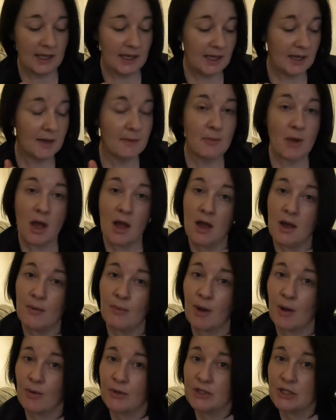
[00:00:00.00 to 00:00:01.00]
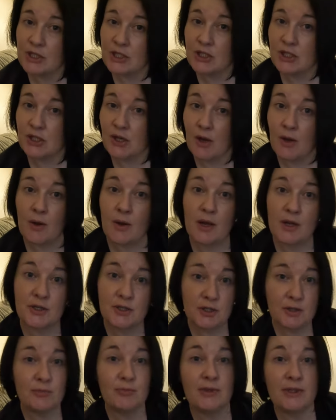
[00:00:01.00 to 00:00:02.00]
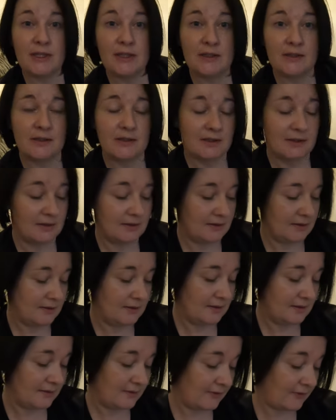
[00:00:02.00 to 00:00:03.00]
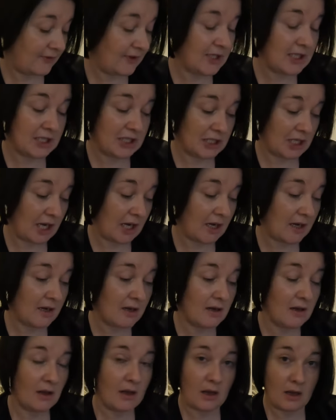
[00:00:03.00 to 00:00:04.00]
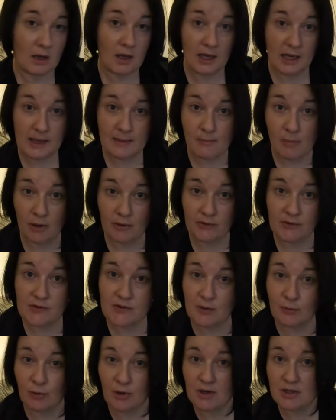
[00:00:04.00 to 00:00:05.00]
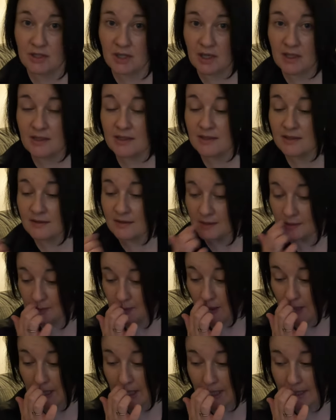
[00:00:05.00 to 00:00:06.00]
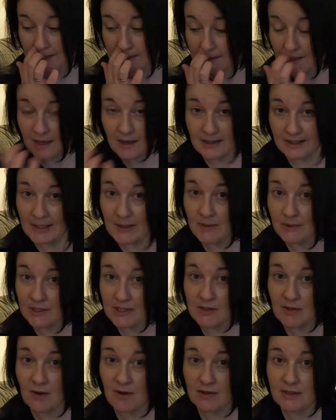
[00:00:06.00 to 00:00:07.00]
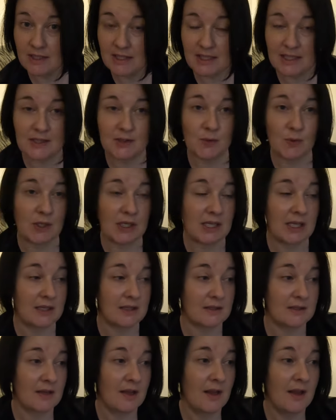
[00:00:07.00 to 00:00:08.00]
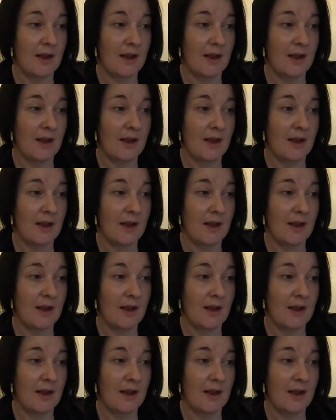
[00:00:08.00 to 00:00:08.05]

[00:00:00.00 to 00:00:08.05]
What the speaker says: But I wanted to show you, I should be finishing a monster project this weekend, and I only started it last weekend,